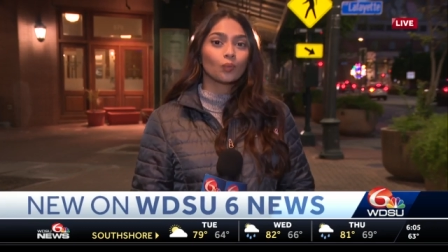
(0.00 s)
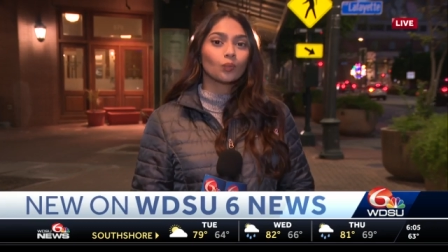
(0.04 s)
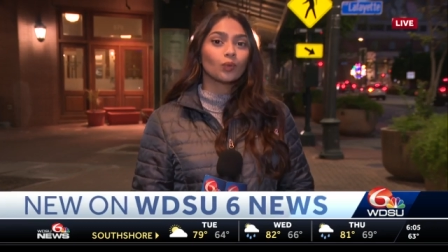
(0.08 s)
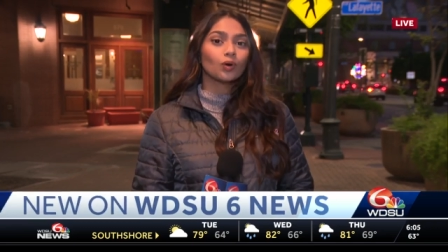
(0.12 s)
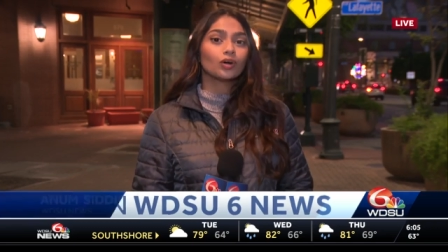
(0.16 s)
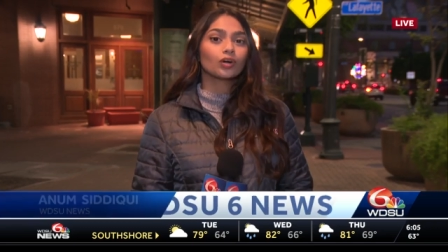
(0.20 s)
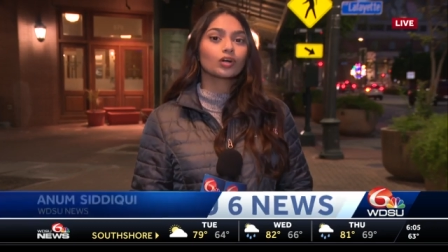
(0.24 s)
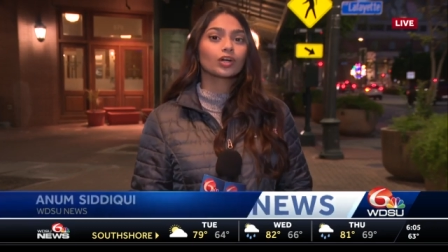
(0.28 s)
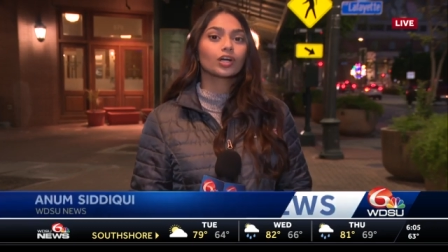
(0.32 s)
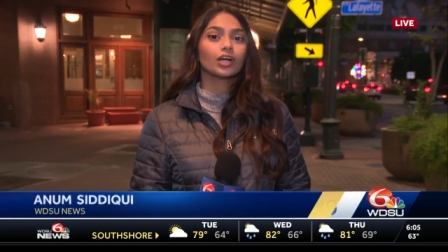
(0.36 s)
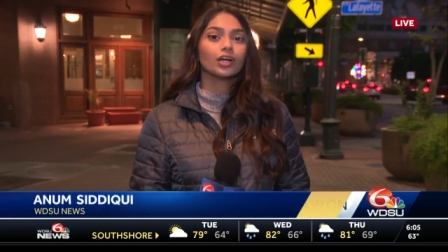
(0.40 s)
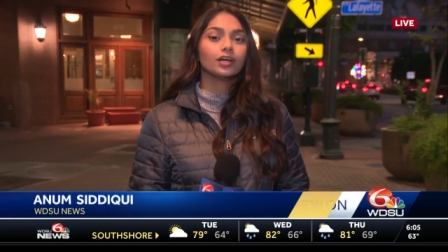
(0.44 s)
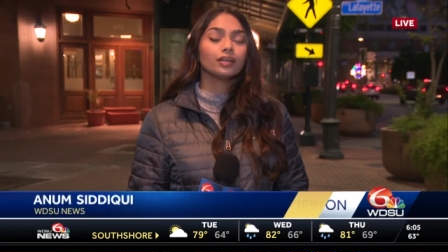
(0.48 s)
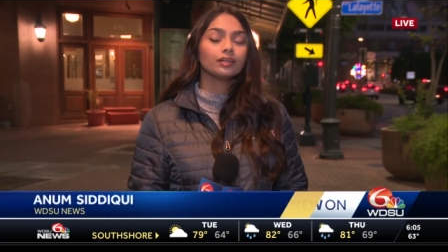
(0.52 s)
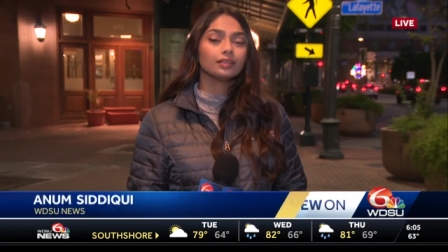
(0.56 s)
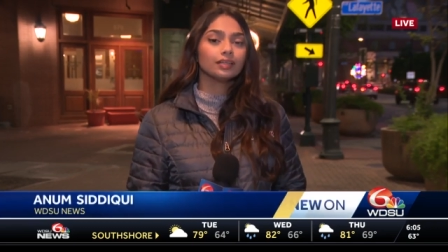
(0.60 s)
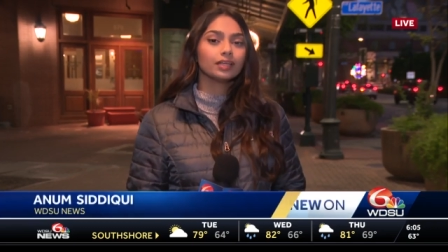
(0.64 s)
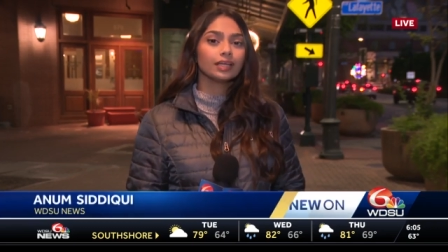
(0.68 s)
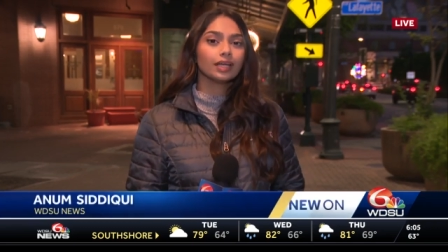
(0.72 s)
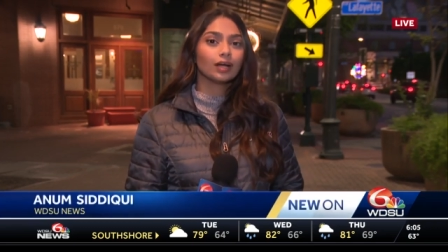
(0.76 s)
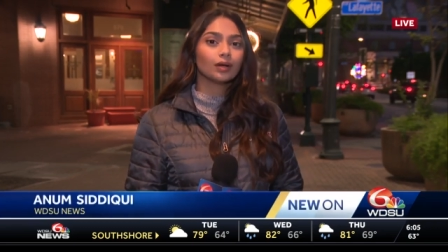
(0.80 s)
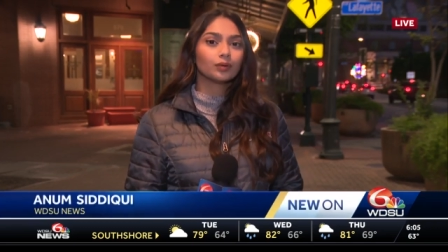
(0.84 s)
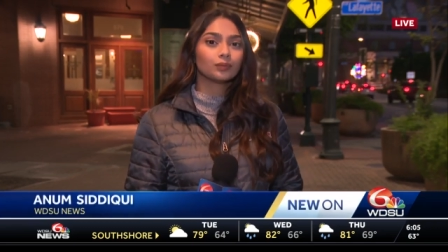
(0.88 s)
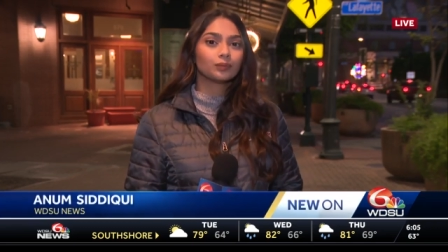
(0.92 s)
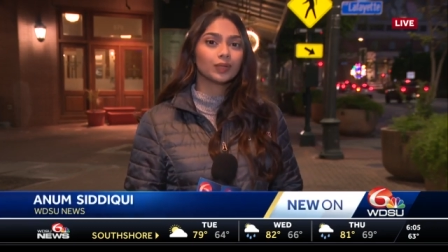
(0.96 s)
Well,
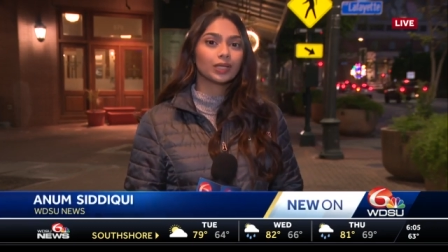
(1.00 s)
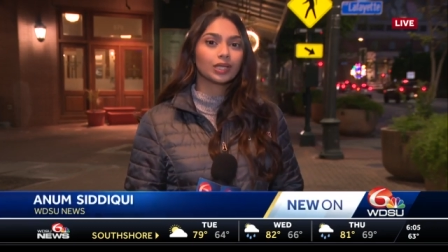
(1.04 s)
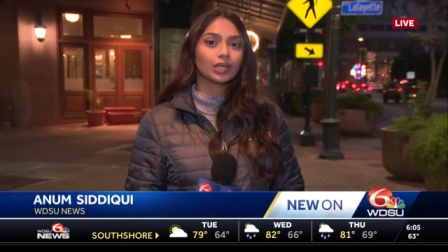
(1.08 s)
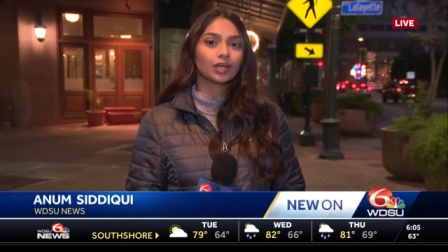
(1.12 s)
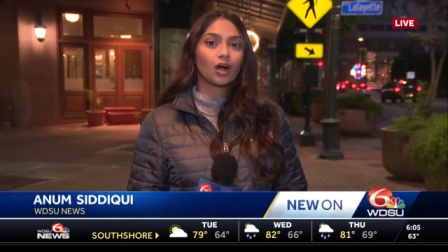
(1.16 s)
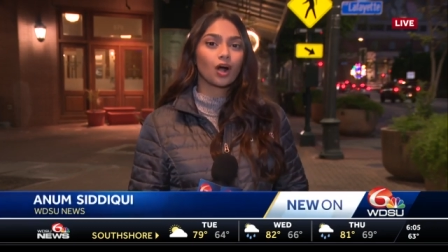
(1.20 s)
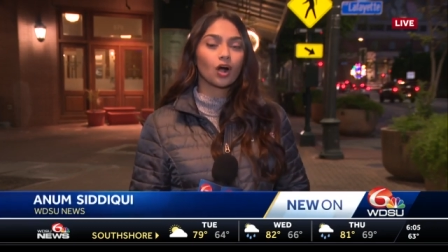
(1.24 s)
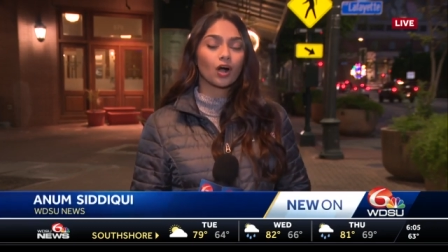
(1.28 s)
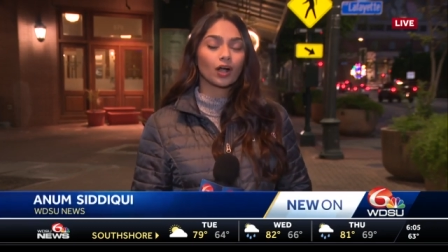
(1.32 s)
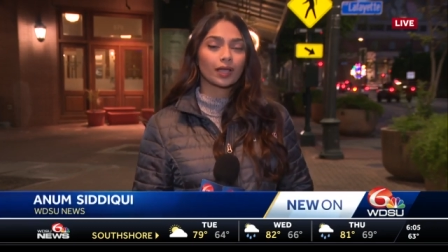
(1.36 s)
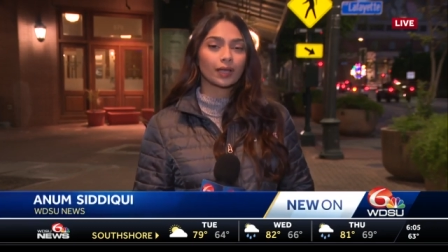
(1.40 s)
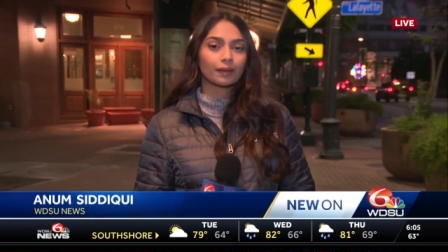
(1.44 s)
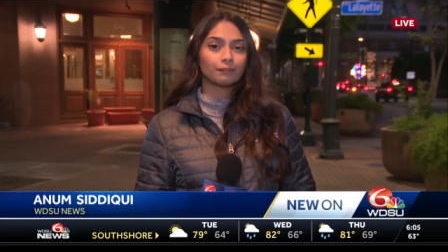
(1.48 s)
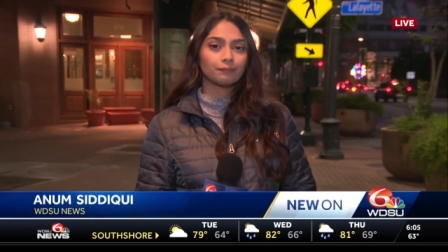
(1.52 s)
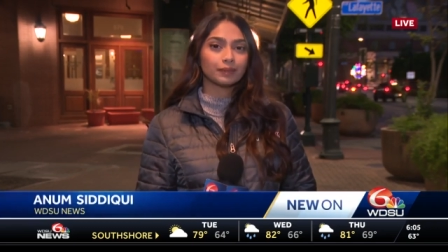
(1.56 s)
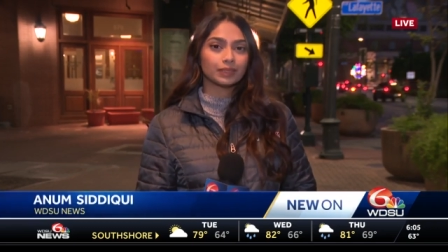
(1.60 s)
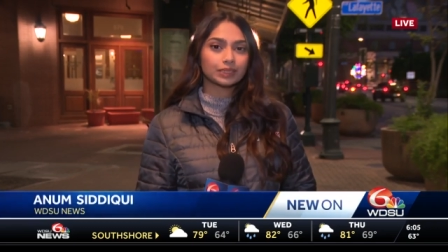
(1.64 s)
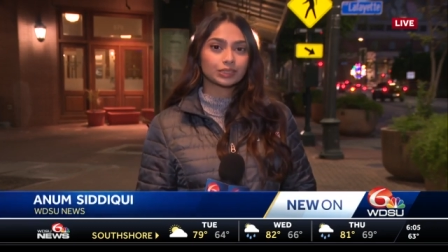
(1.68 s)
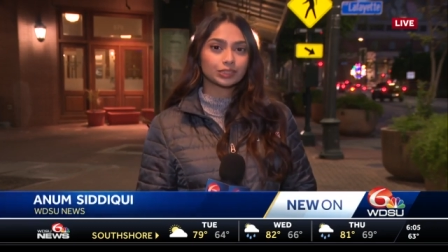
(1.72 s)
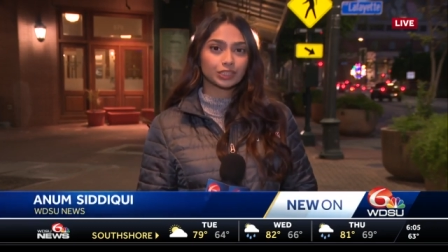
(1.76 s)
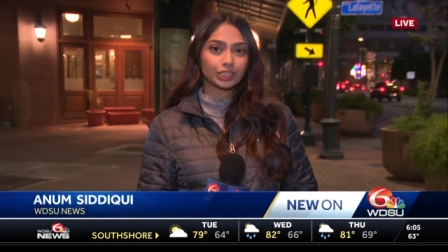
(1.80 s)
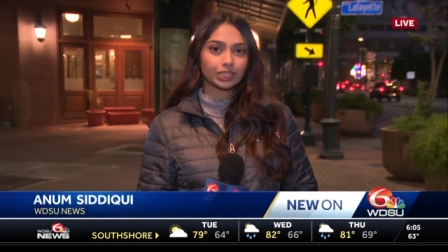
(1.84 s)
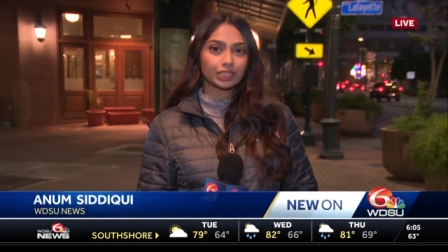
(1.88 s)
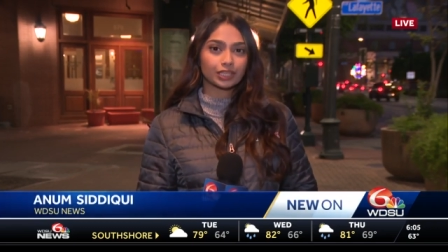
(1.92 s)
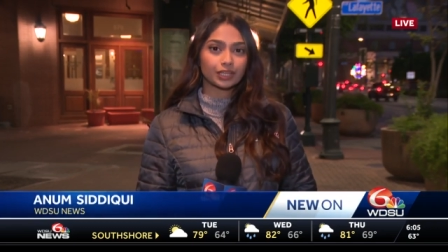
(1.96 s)
currently a recall can be
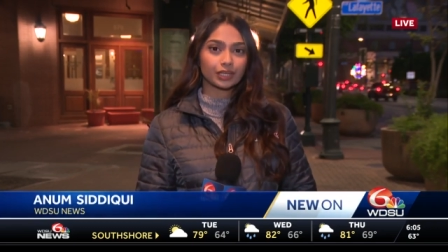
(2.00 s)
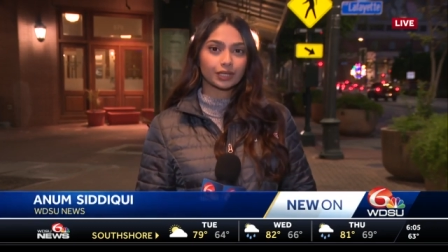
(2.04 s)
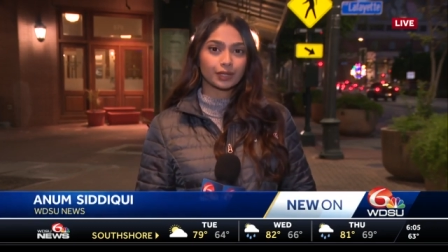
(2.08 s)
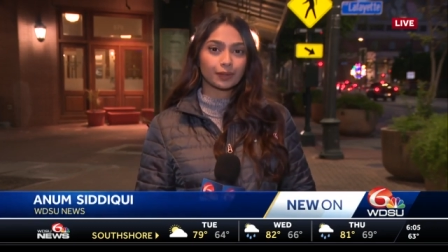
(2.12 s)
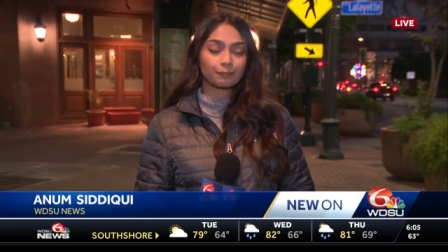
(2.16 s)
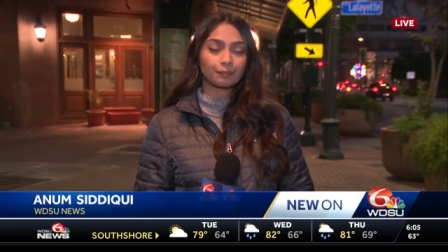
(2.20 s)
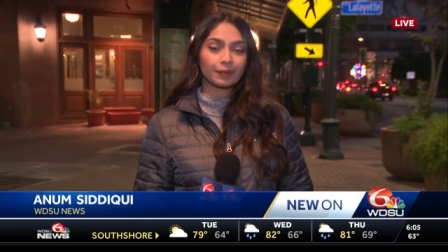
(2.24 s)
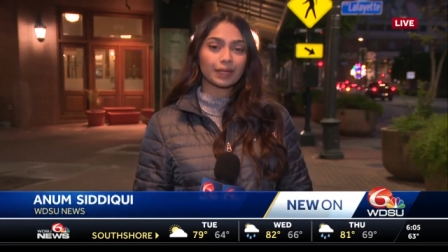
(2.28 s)
triggered